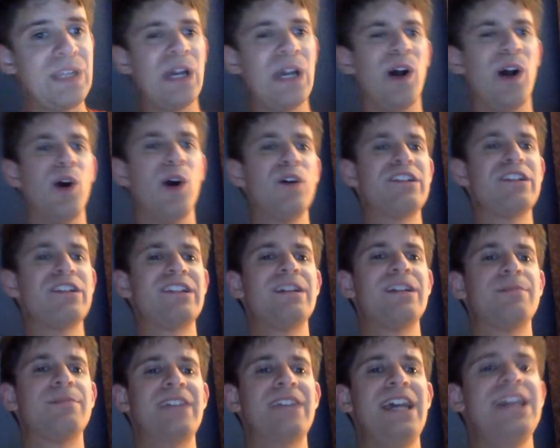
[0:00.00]
Otis
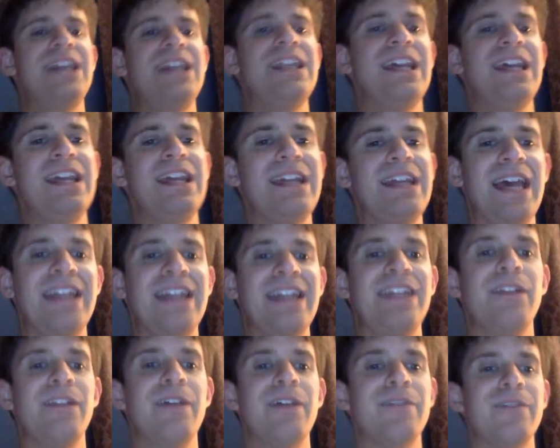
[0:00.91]
ended up tagging in, and
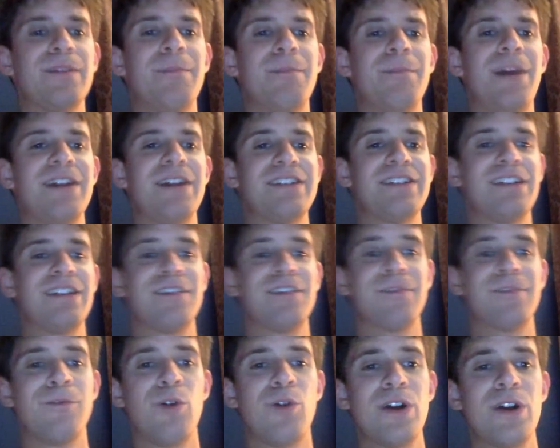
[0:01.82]
he lifted Montez
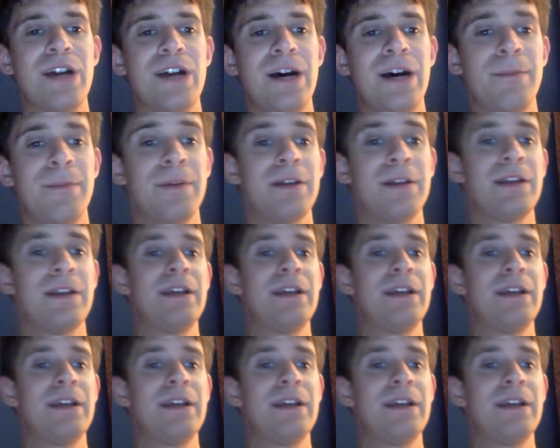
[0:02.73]
Ford up.